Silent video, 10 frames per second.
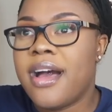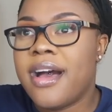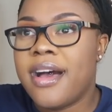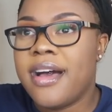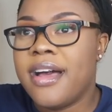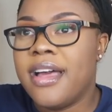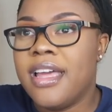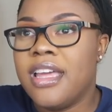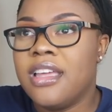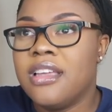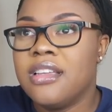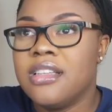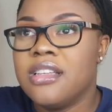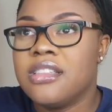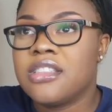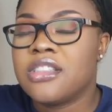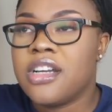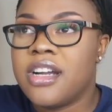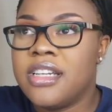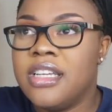I
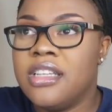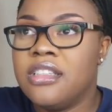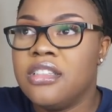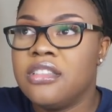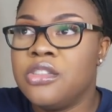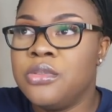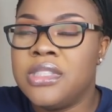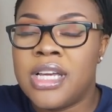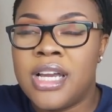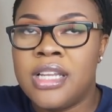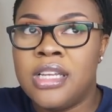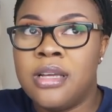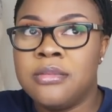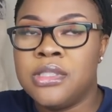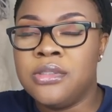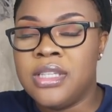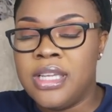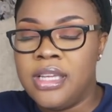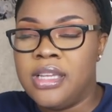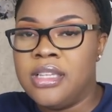started to sign up to
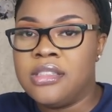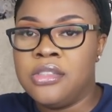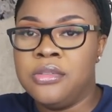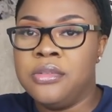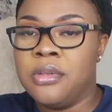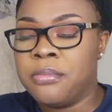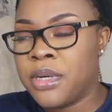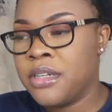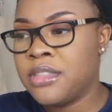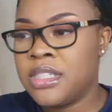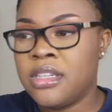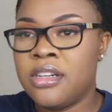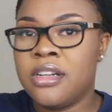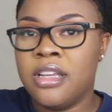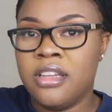get into the birth center,